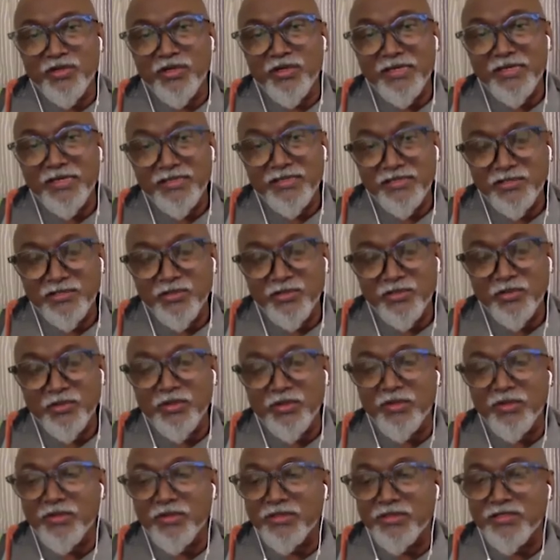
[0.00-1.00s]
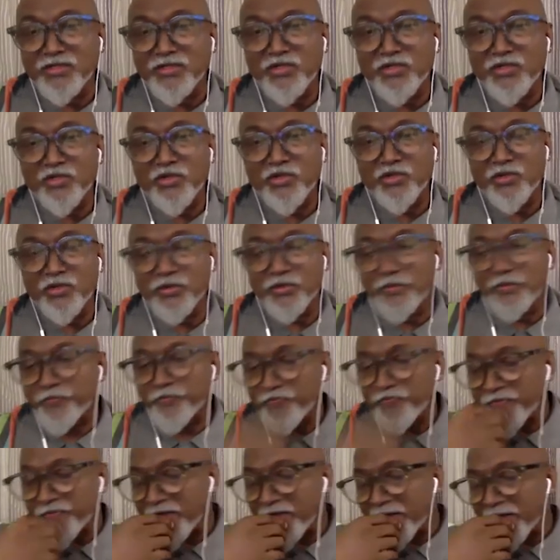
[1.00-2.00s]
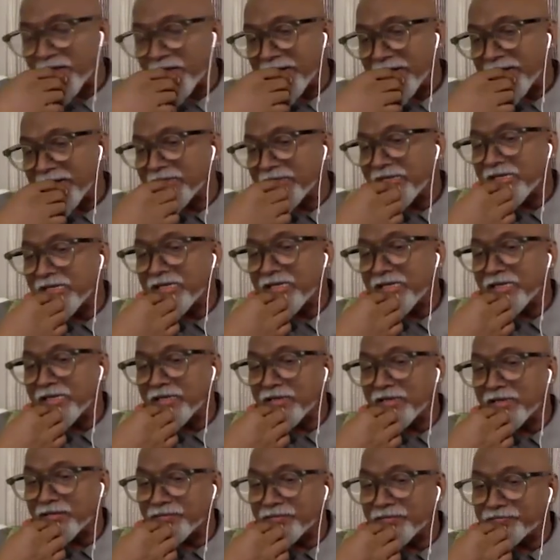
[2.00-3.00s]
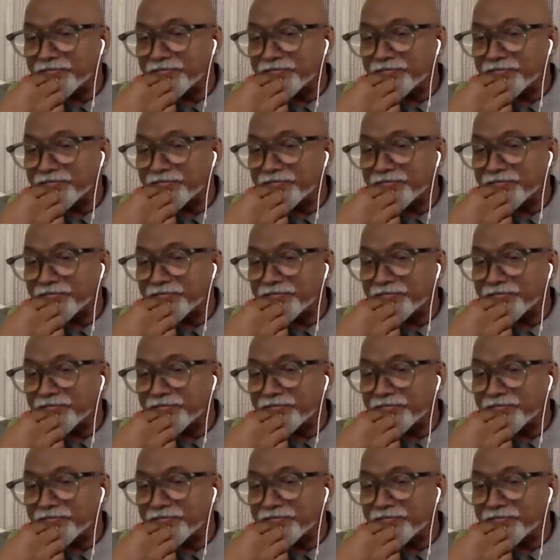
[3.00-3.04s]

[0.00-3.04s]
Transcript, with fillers: Later studio was in Juhu, and then uh,